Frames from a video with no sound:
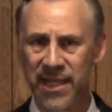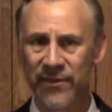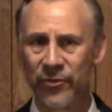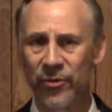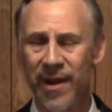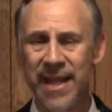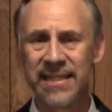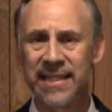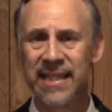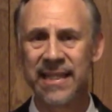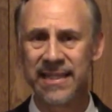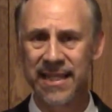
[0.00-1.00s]
If
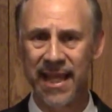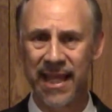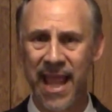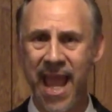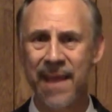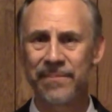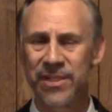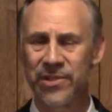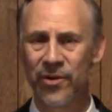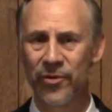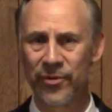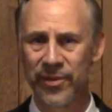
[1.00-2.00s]
Christ is the
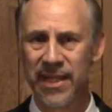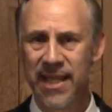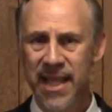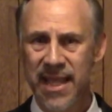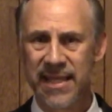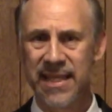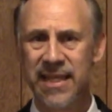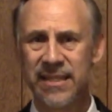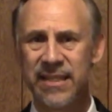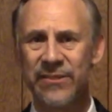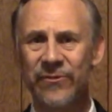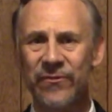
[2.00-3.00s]
capstone, he
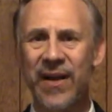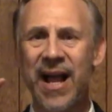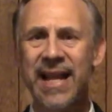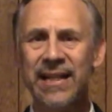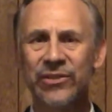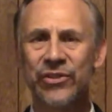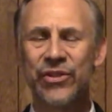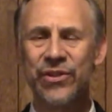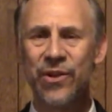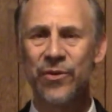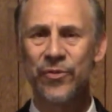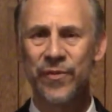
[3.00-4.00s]
is the final
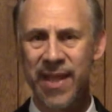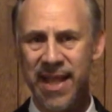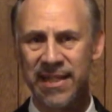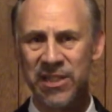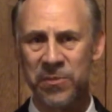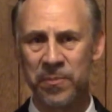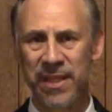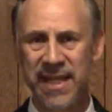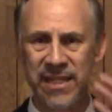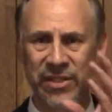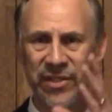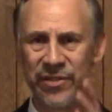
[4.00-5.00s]
stone that is
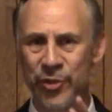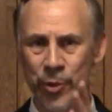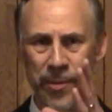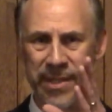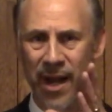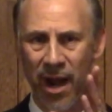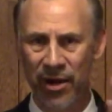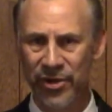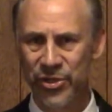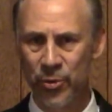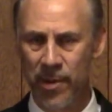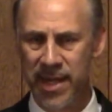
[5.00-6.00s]
placed into an
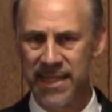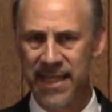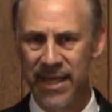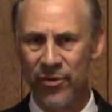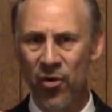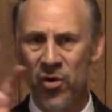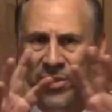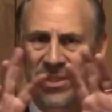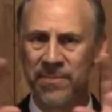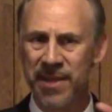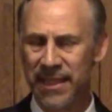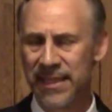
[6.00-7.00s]
archway that
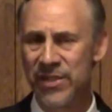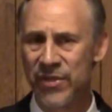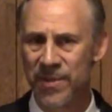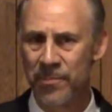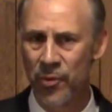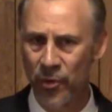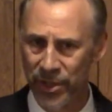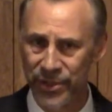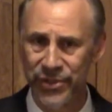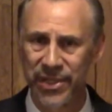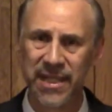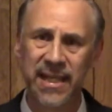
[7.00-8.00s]
ultimately supports